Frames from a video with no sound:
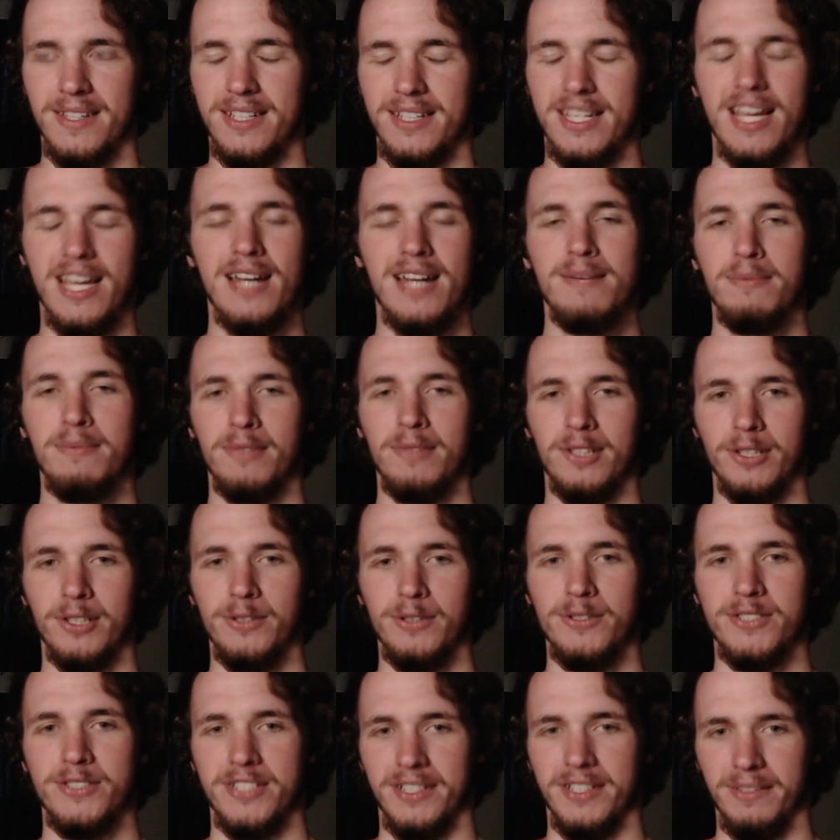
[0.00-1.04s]
kept
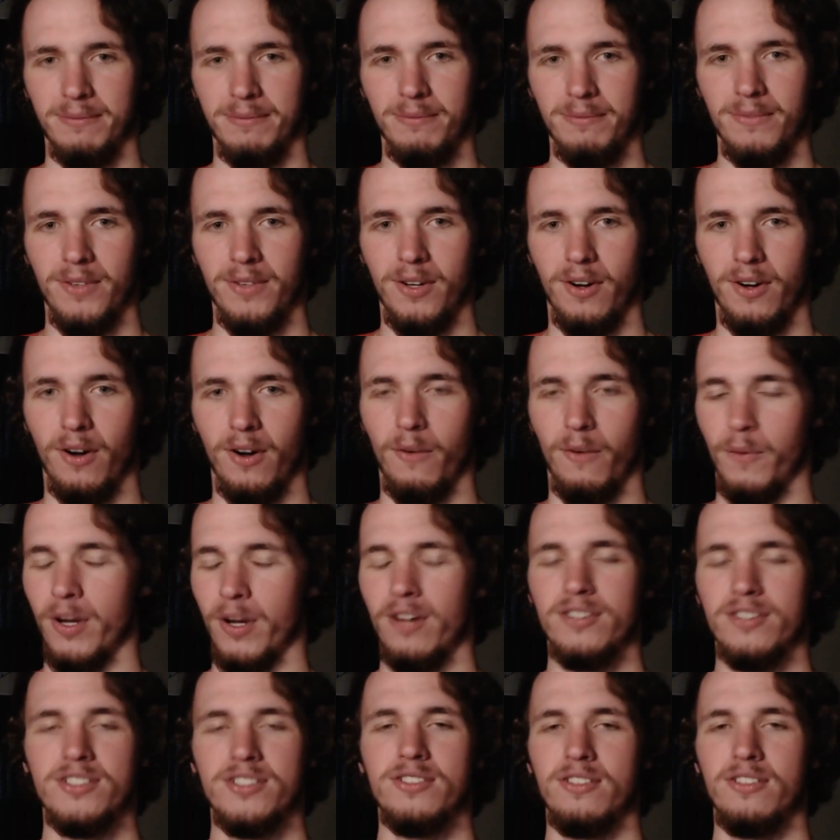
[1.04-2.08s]
losing, but we
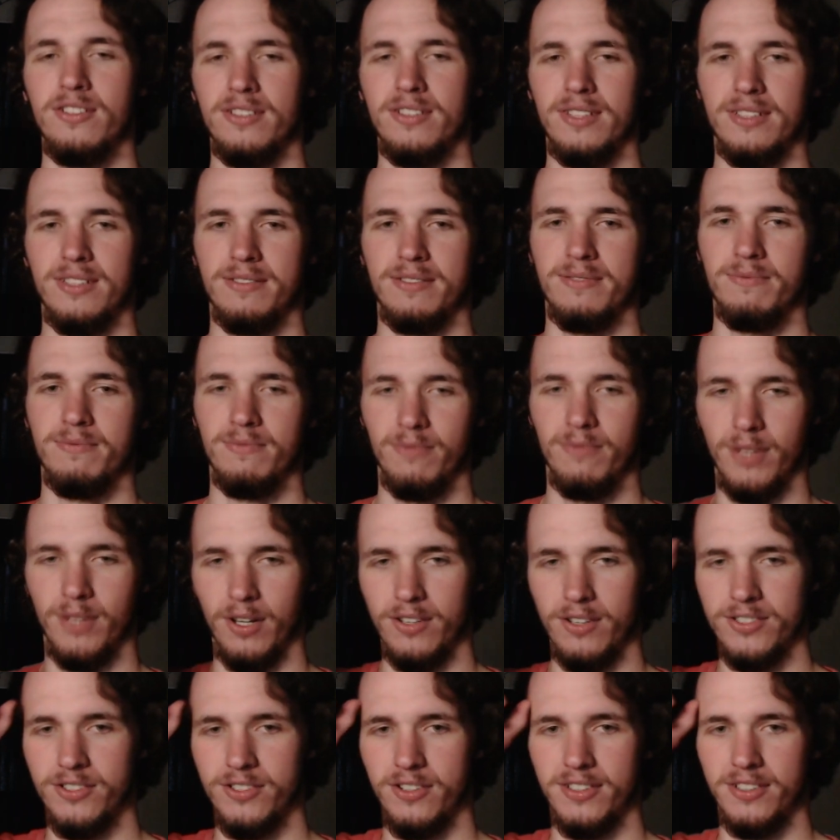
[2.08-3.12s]
all started
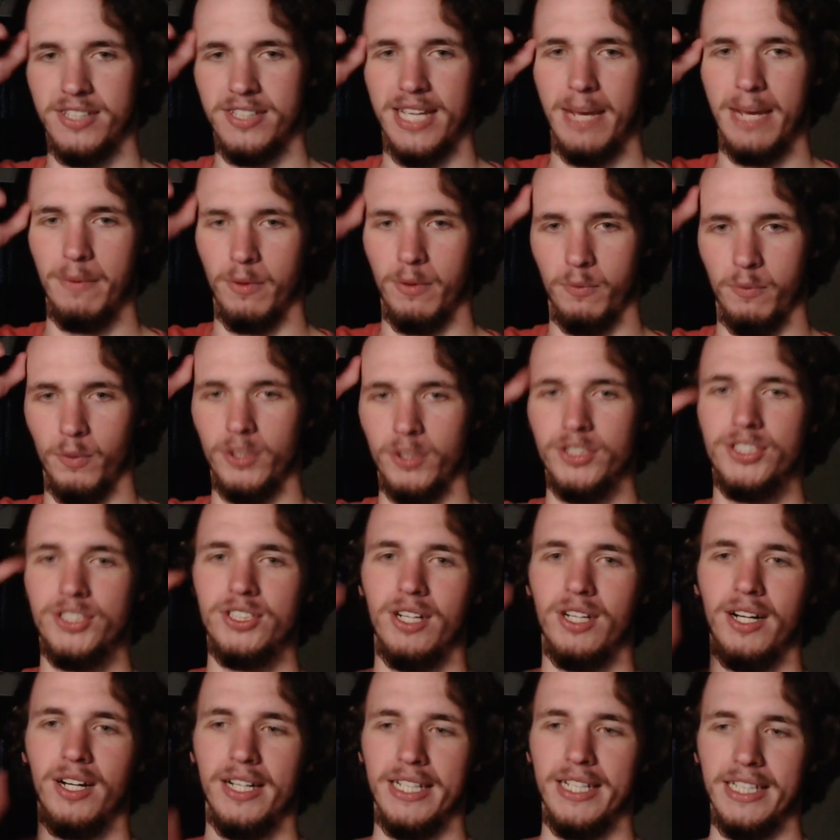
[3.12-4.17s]
the game with 1
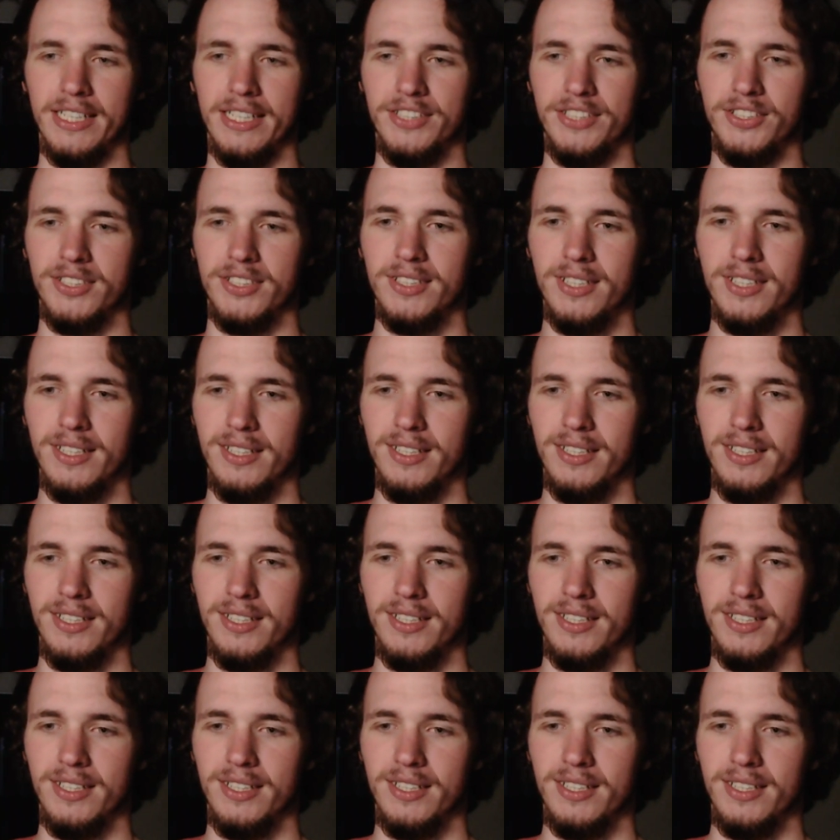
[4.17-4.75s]
shot each,